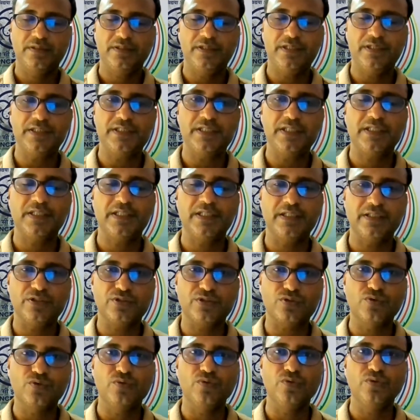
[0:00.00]
Teaching in
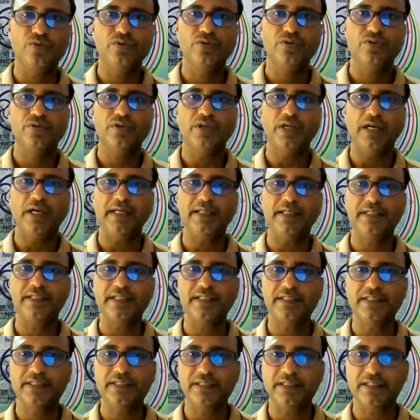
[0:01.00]
school and
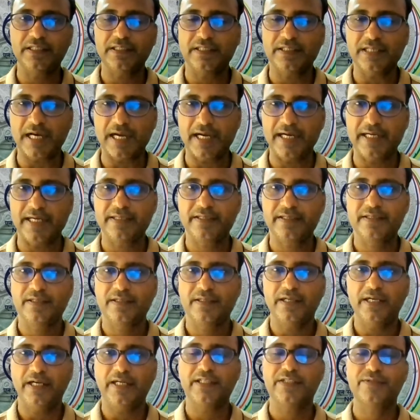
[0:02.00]
teaching in diet,
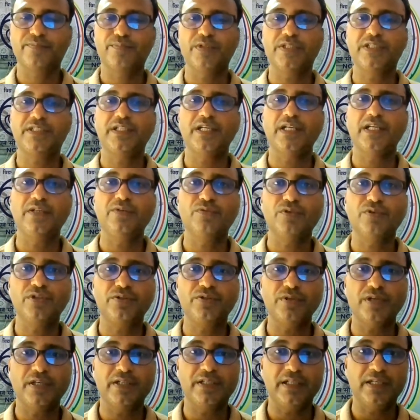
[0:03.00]
and especially when
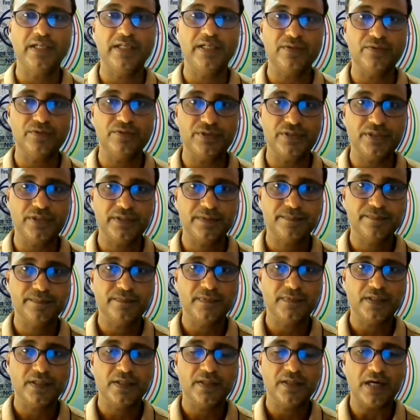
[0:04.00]
you are dealing with the
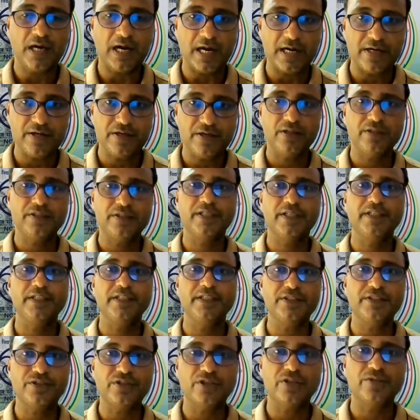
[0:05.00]
adult and
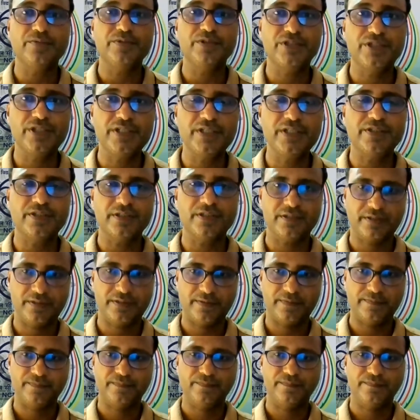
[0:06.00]
in-service teachers.